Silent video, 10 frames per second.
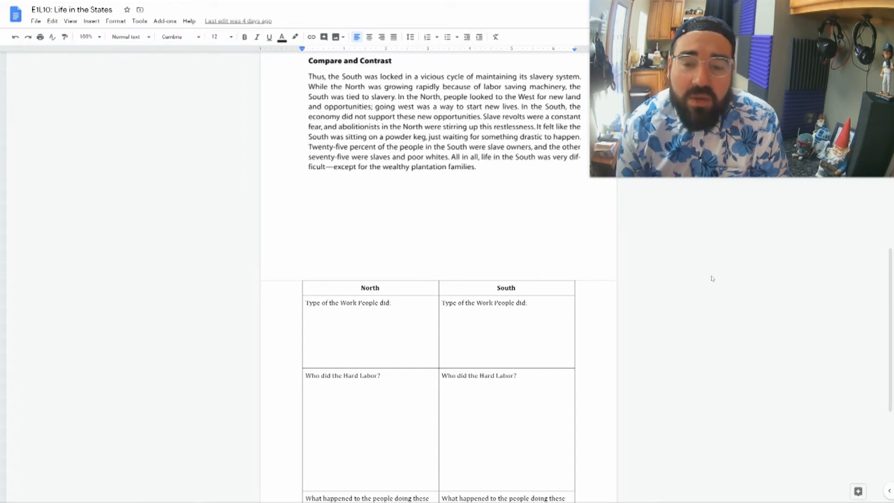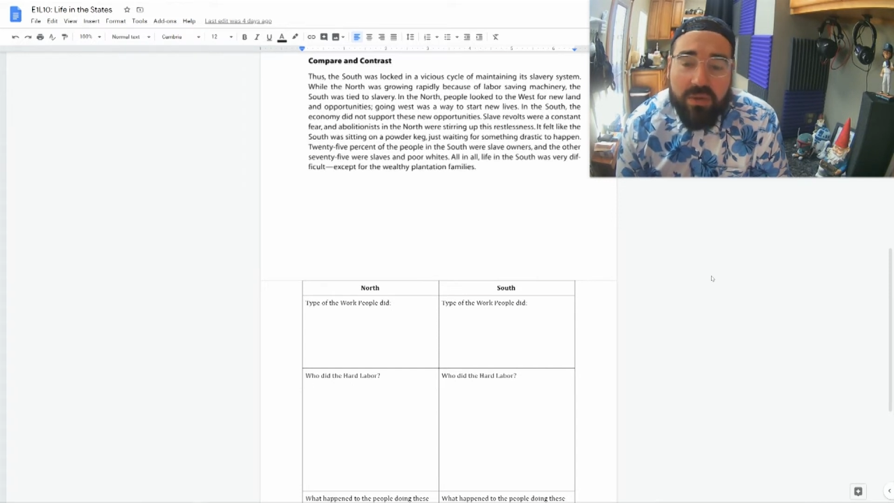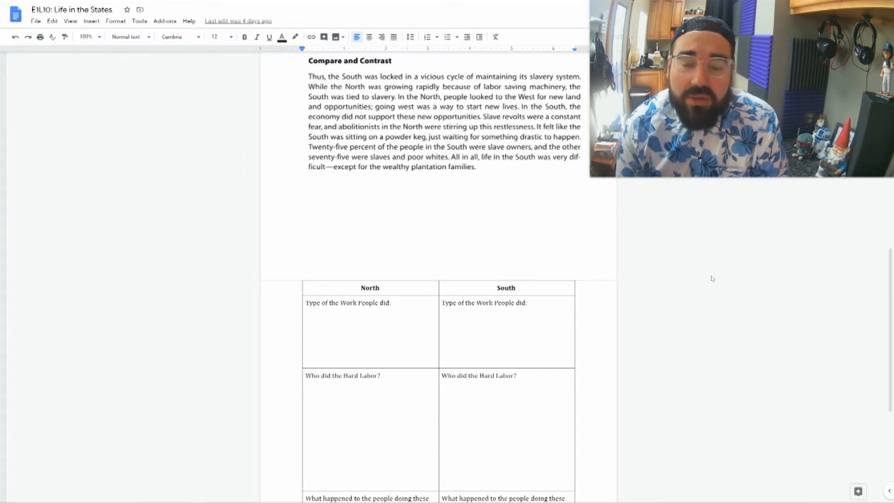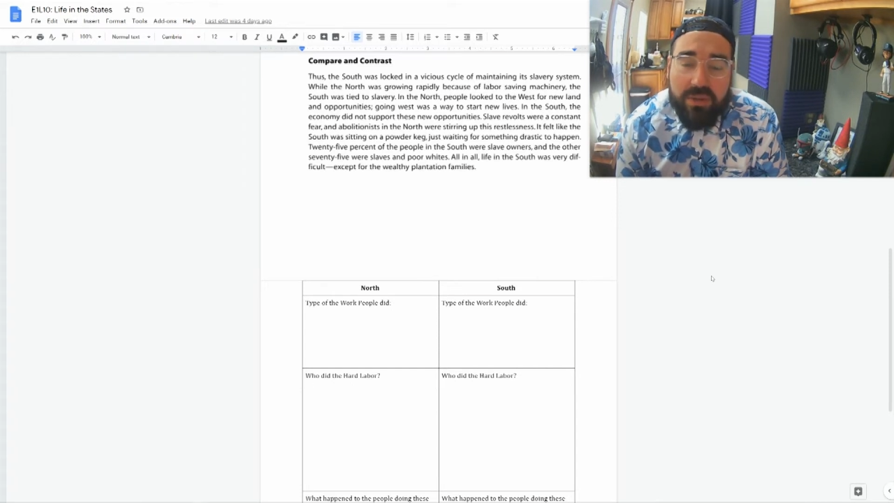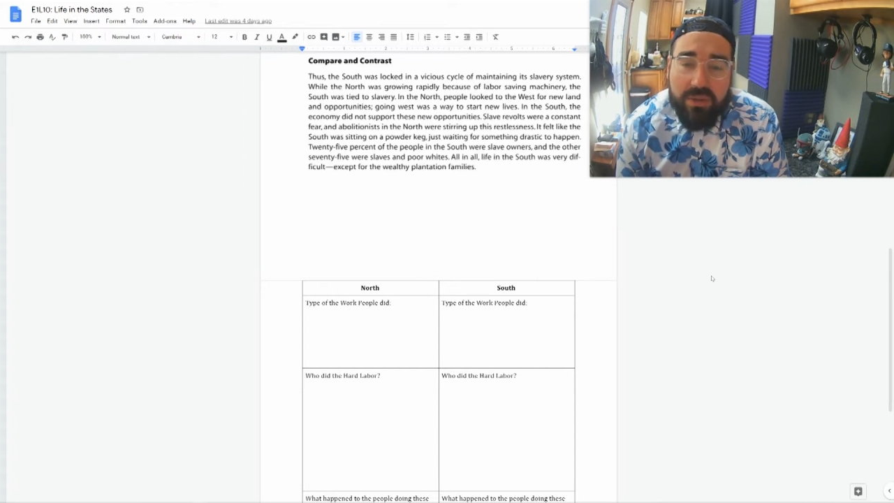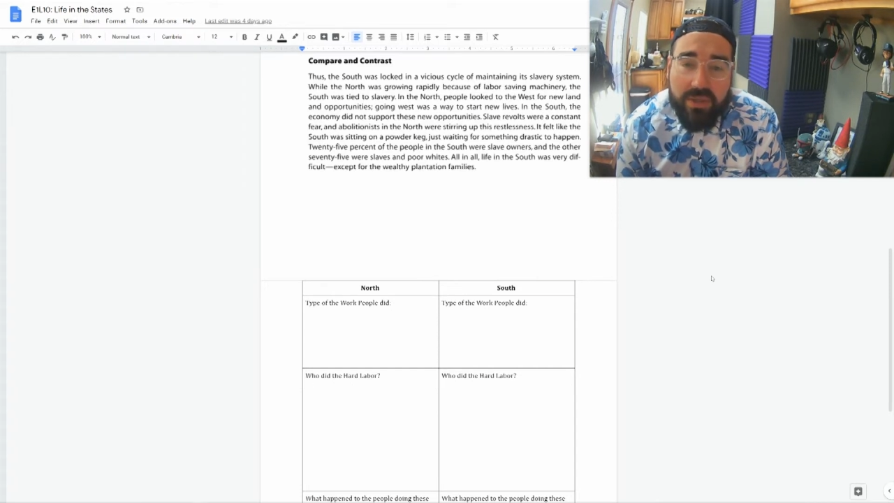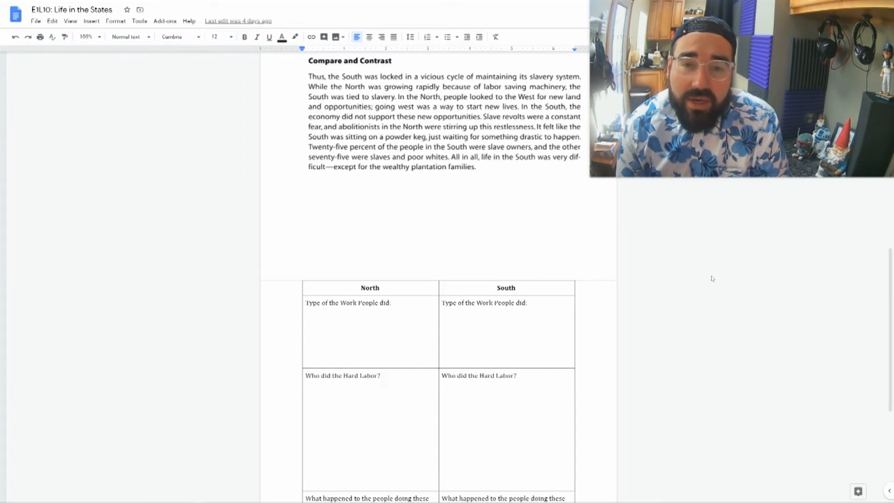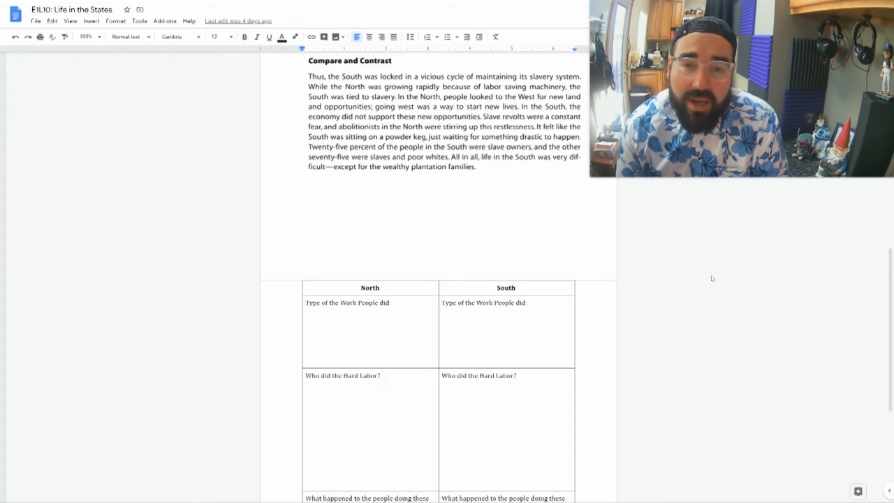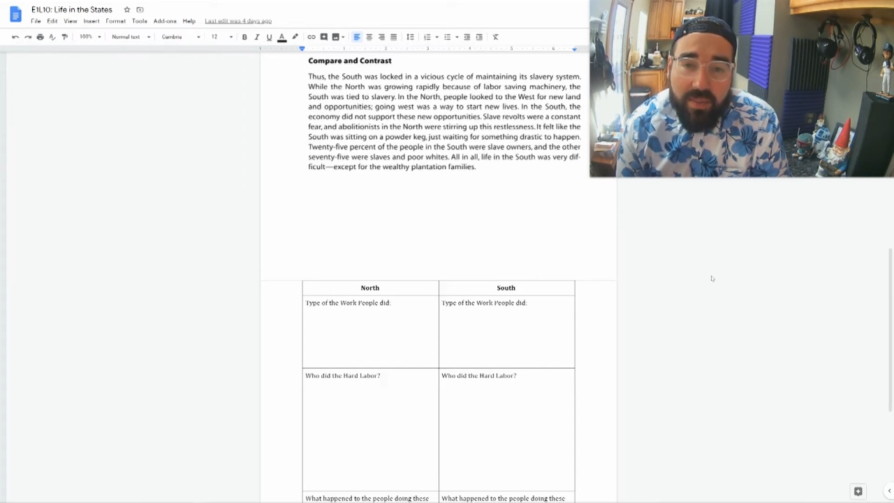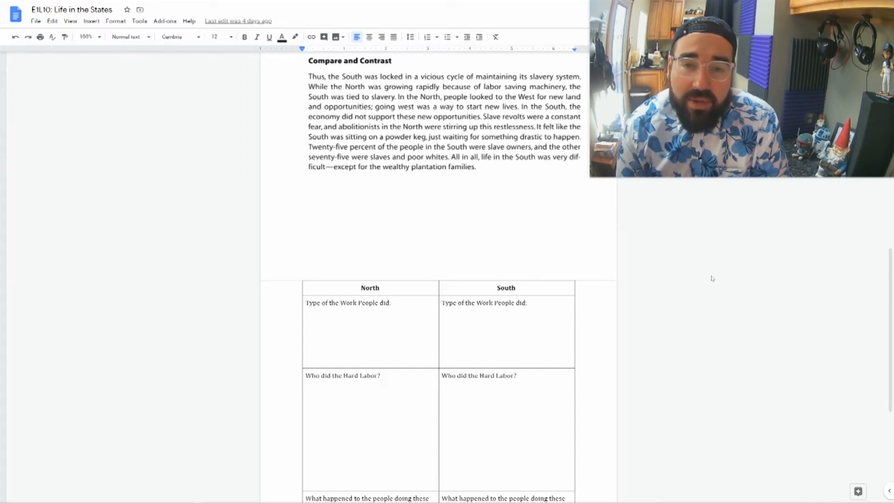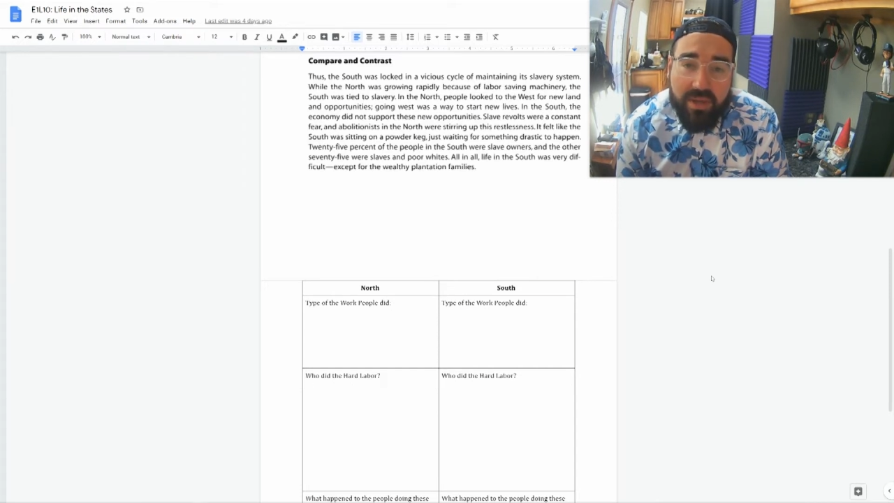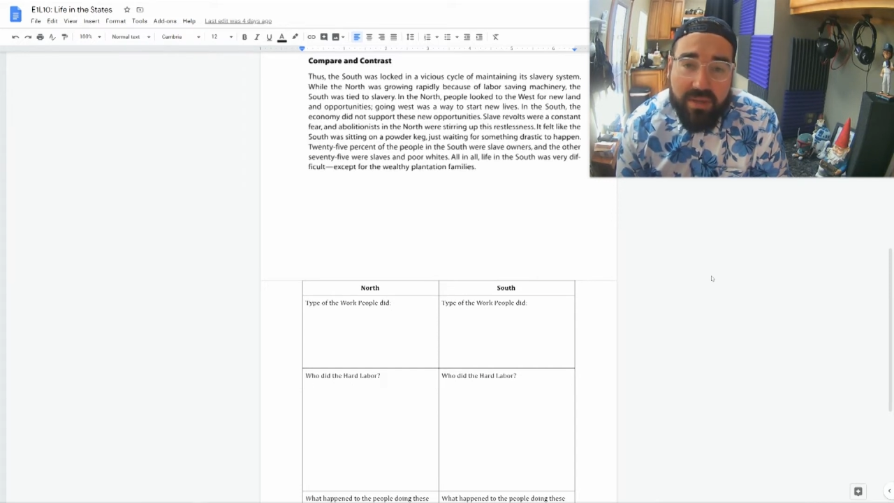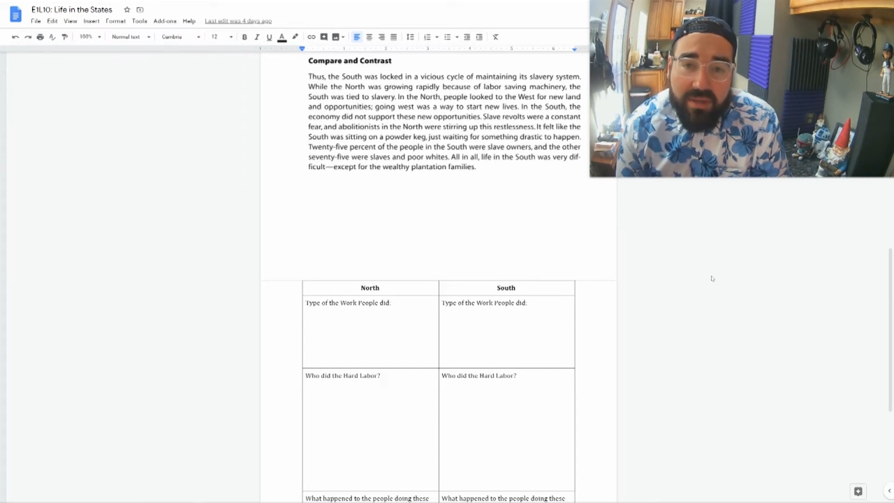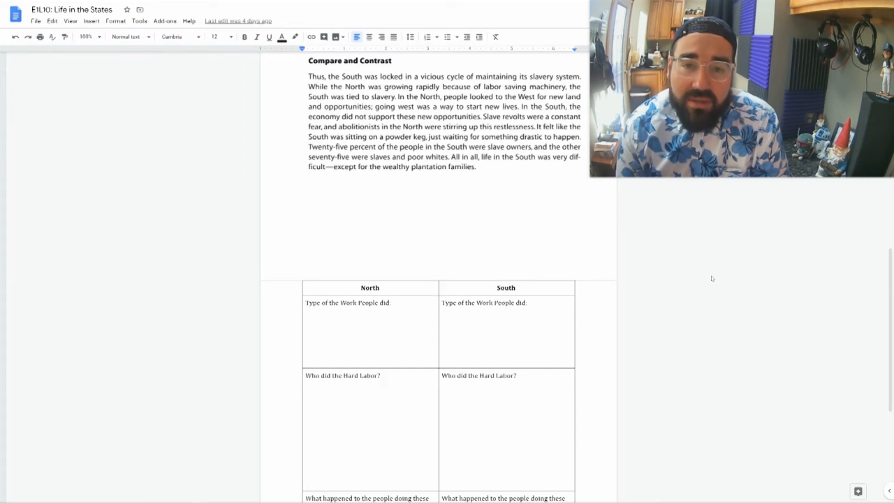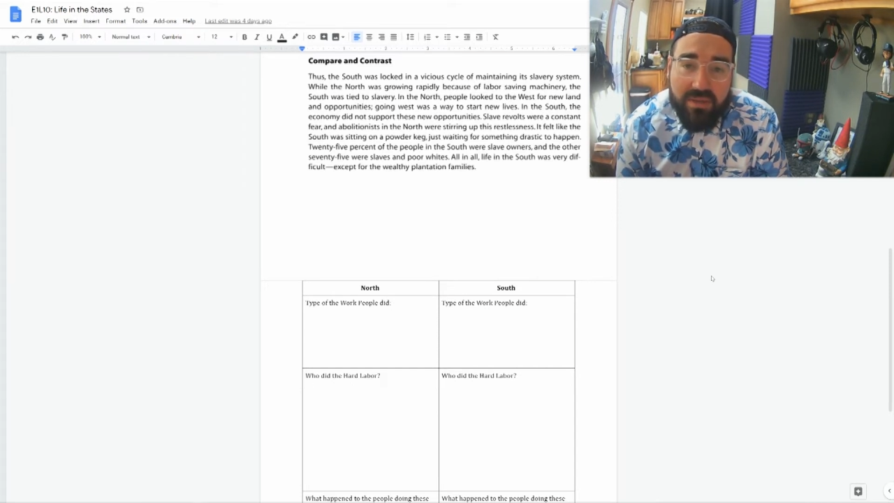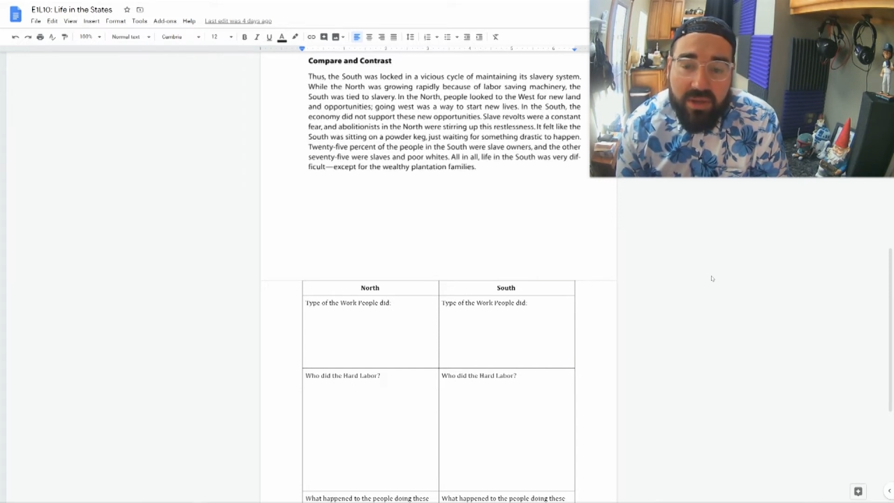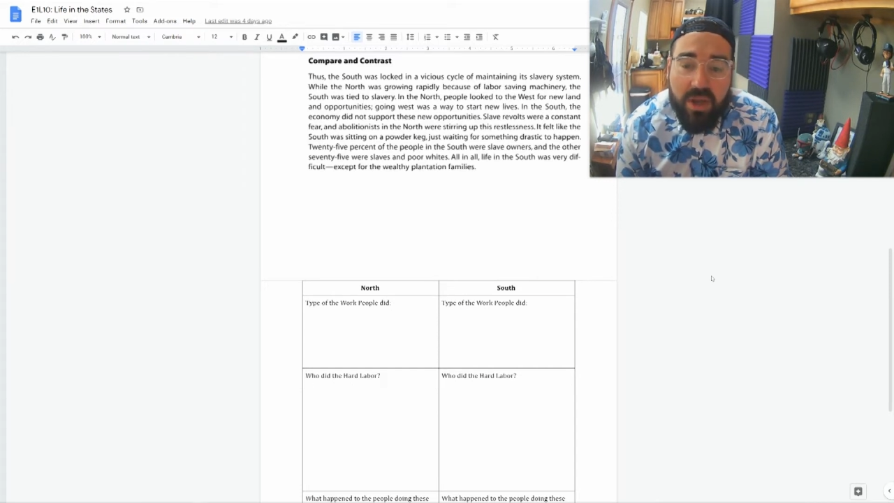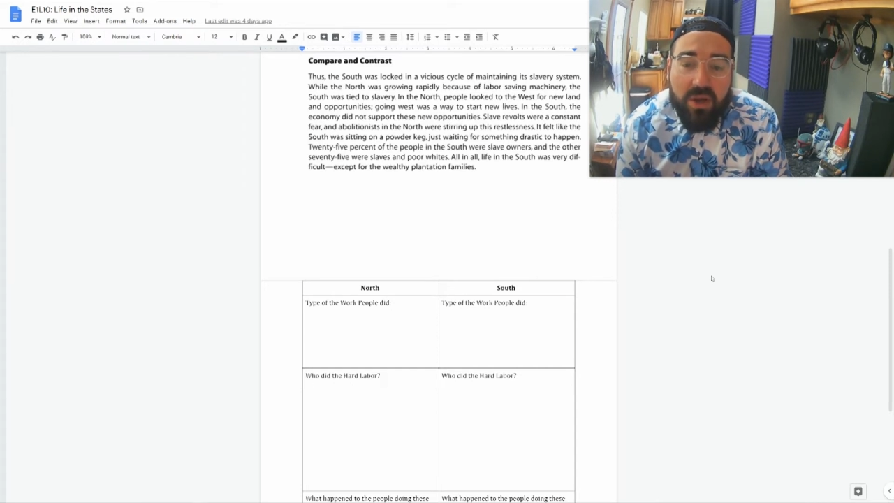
were stirring up this